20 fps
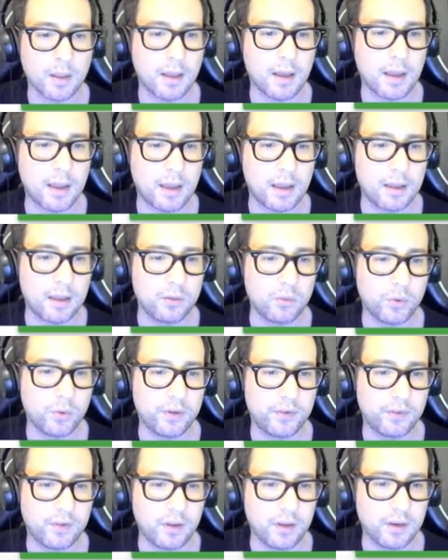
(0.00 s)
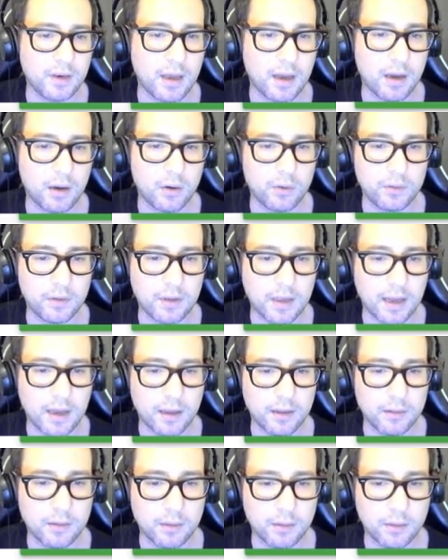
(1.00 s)
and we see now
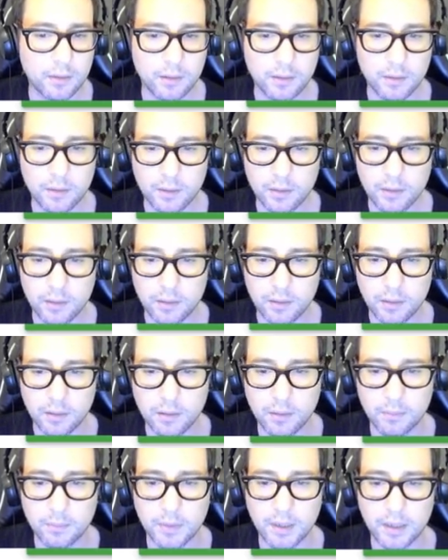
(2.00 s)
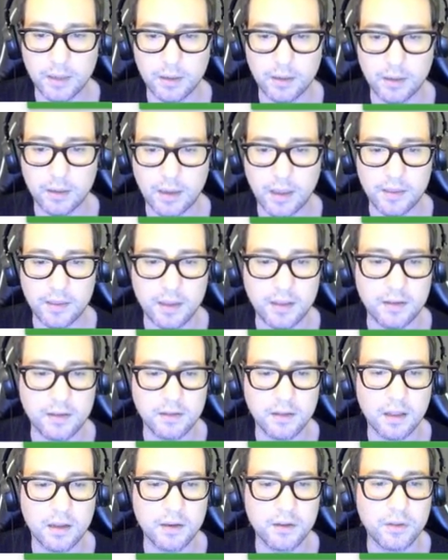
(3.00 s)
that by
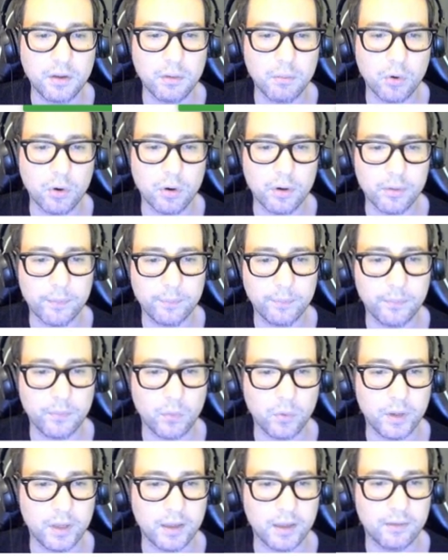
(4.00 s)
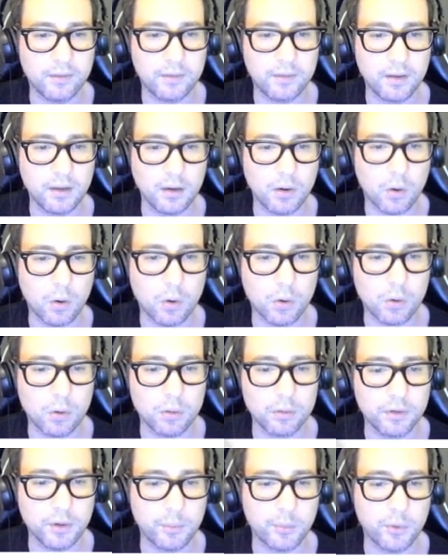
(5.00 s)
editing the leaderboard, we can see
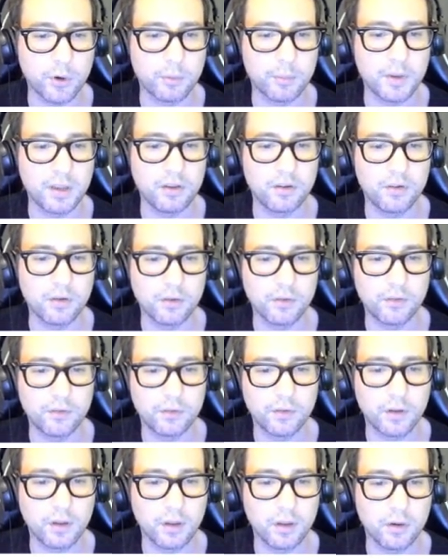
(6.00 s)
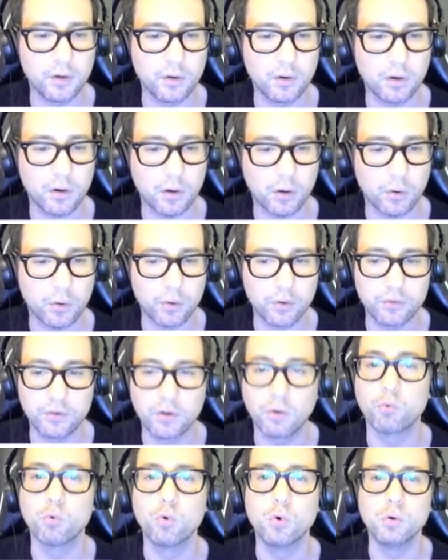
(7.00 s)
all the permissions here, or the
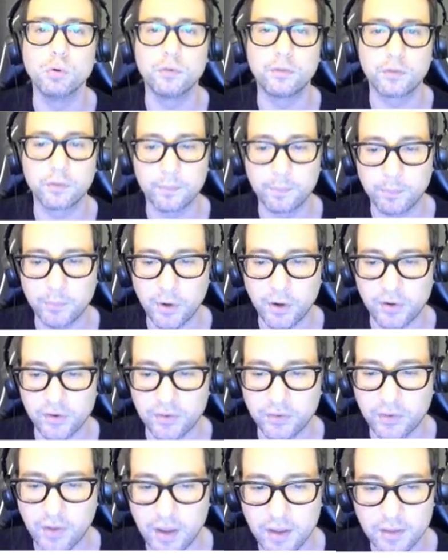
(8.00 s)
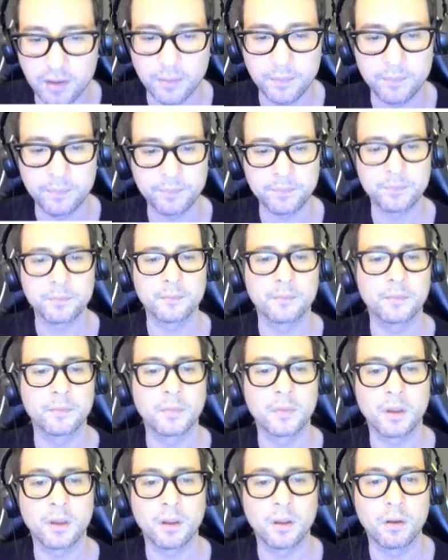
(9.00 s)
rules, better said,
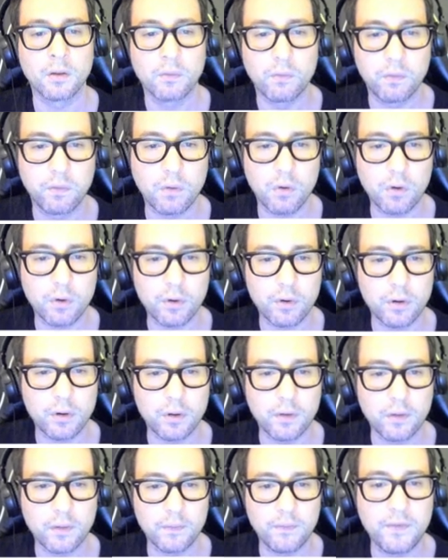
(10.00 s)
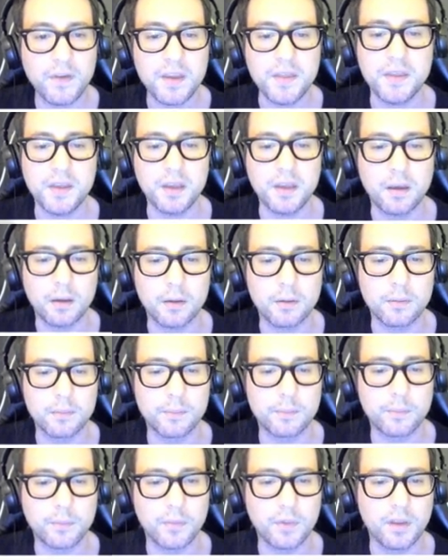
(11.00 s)
for feeding
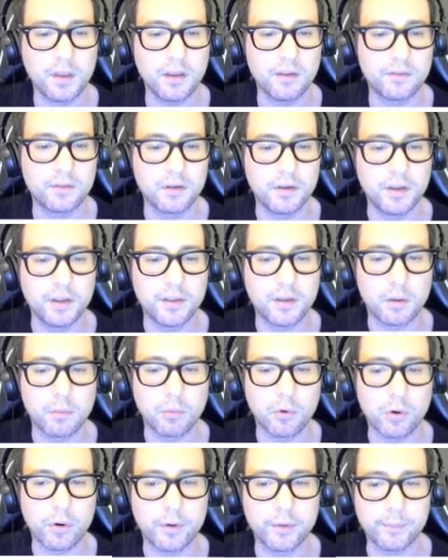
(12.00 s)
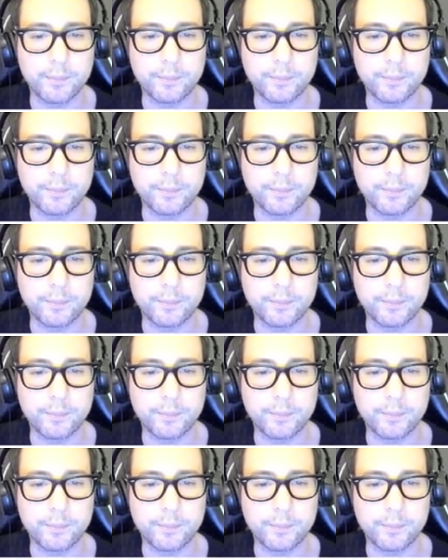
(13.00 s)
this leaderboard.